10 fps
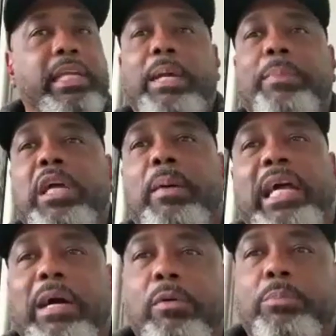Kept
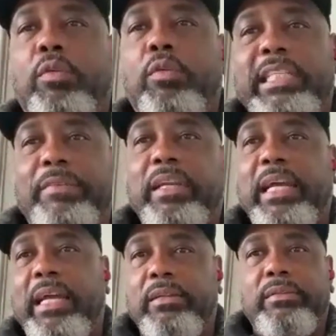coming out with movies after
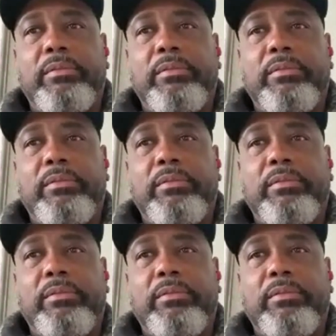that,